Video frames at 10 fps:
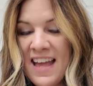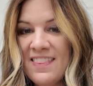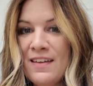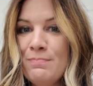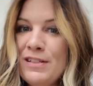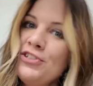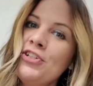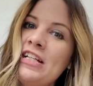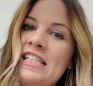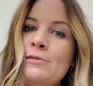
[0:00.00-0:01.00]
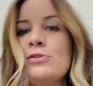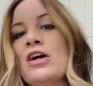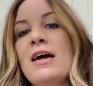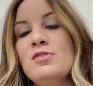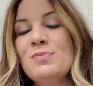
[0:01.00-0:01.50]
then be sure to
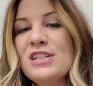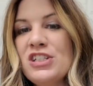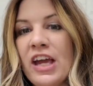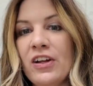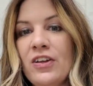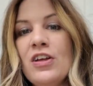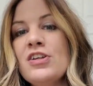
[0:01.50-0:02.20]
subscribe to my channel